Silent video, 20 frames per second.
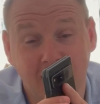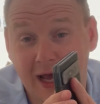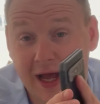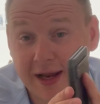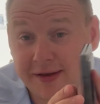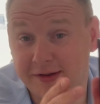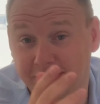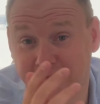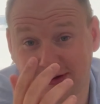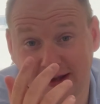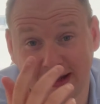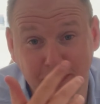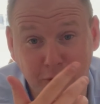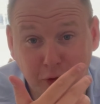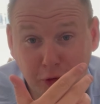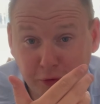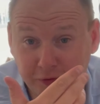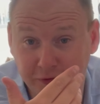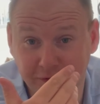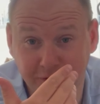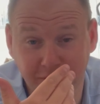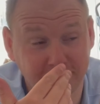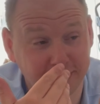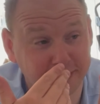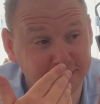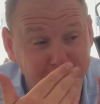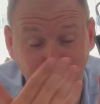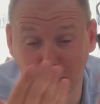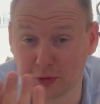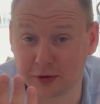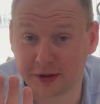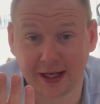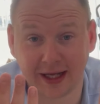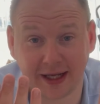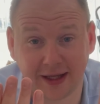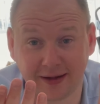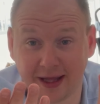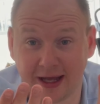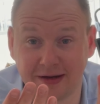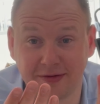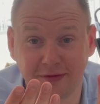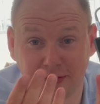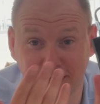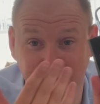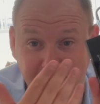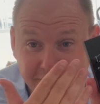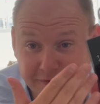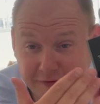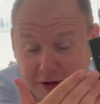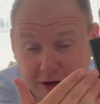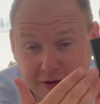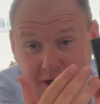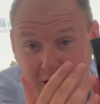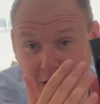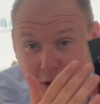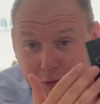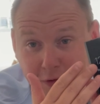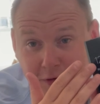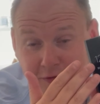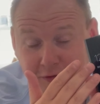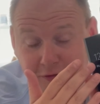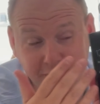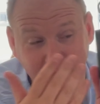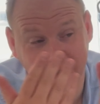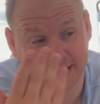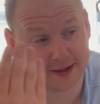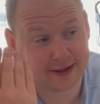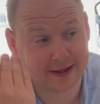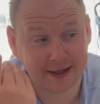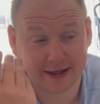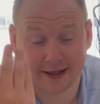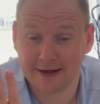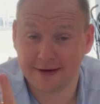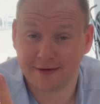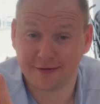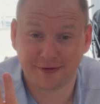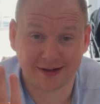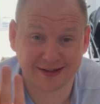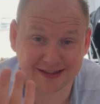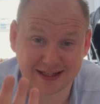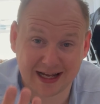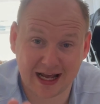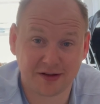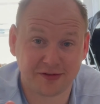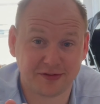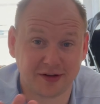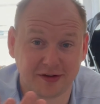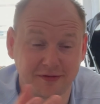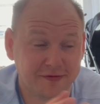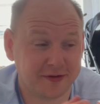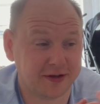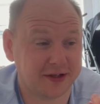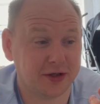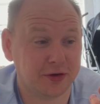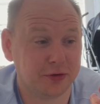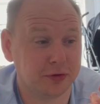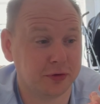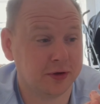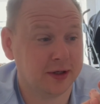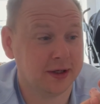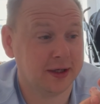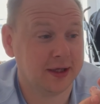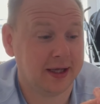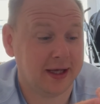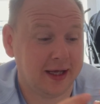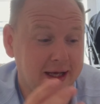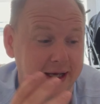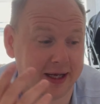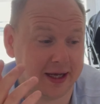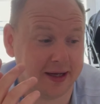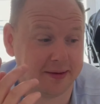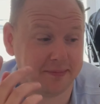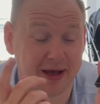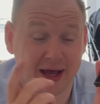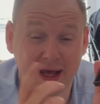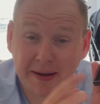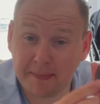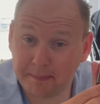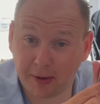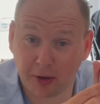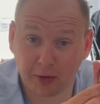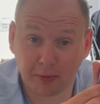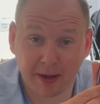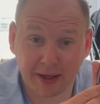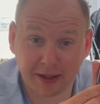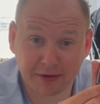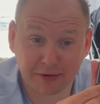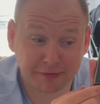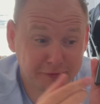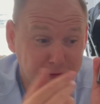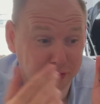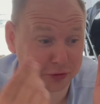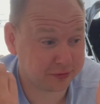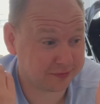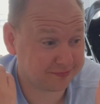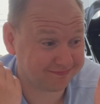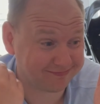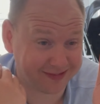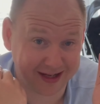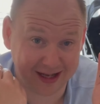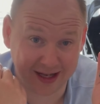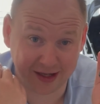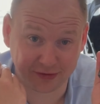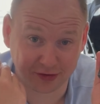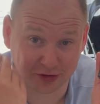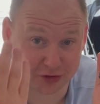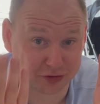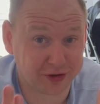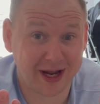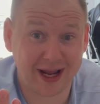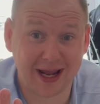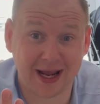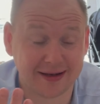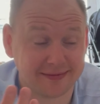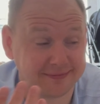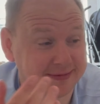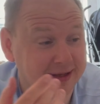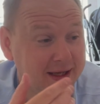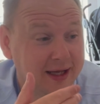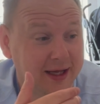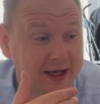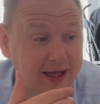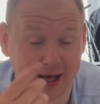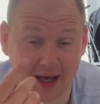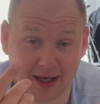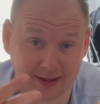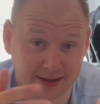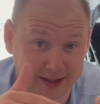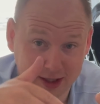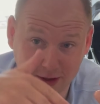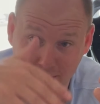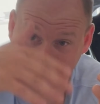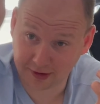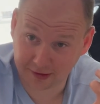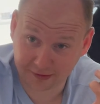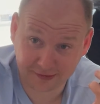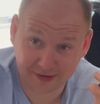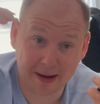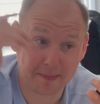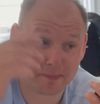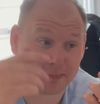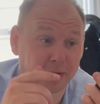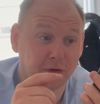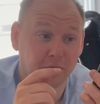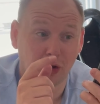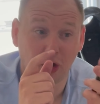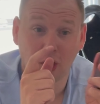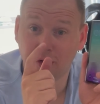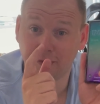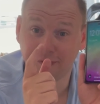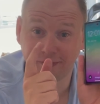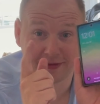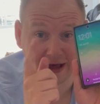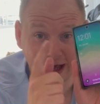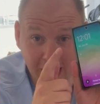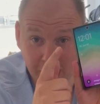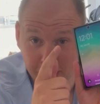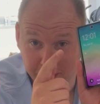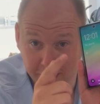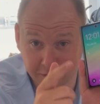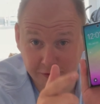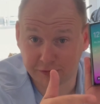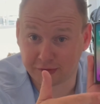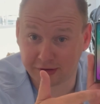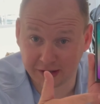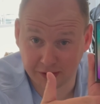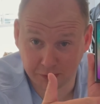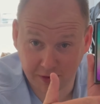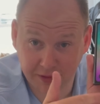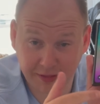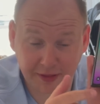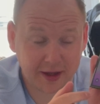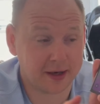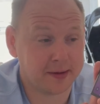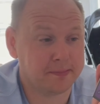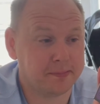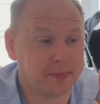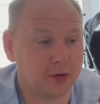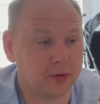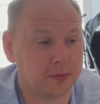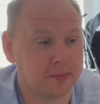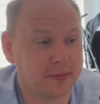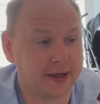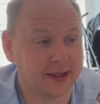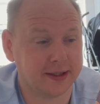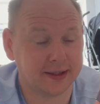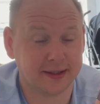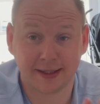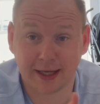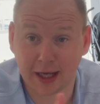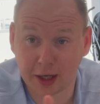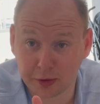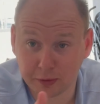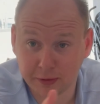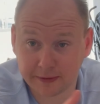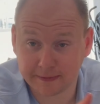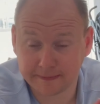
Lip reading: And the same goes for the 4K lens on the front outer screen. Fantastic video. Inbuilt microphone is great, and here's a sample of that outer screen with the inbuilt mic now.